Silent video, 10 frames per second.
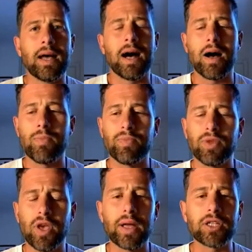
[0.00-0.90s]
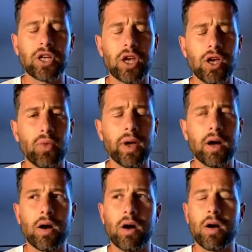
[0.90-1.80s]

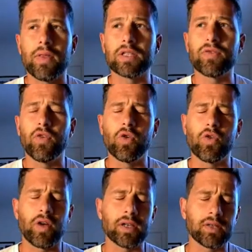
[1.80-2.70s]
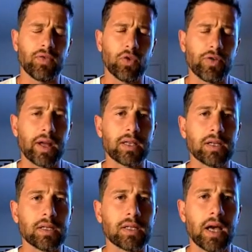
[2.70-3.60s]
YouHQ, there's four of us, four
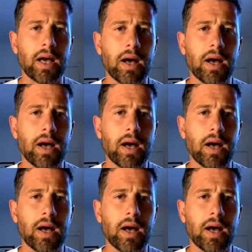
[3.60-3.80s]
directors,